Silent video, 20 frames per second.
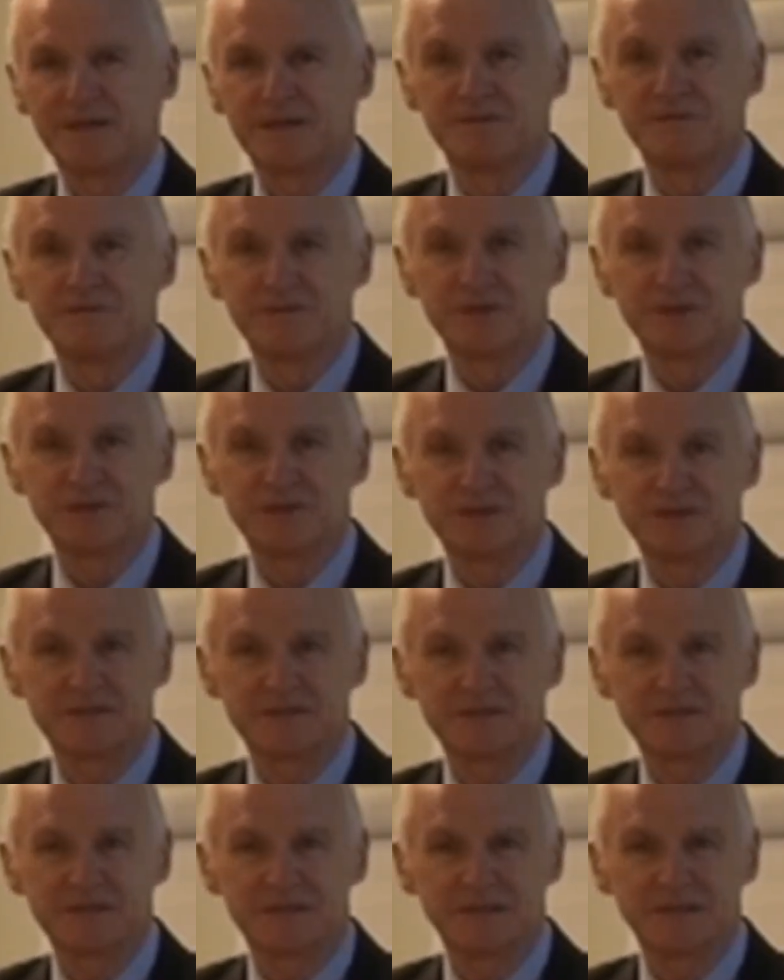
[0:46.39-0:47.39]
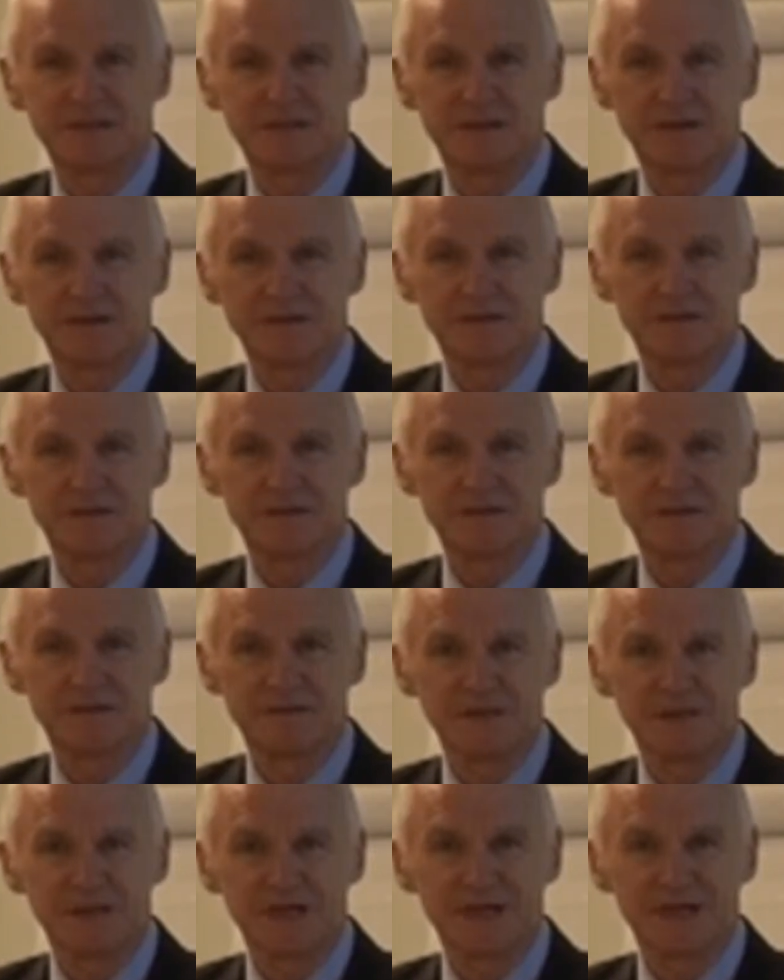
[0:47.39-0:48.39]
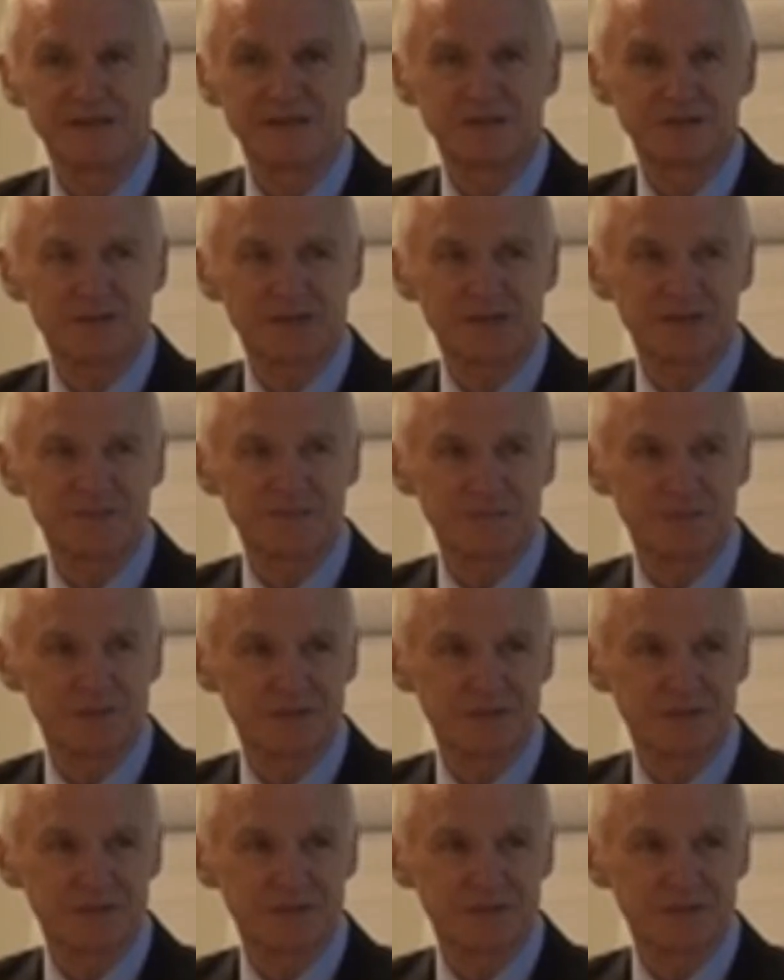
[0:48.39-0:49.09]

convergence on antitrust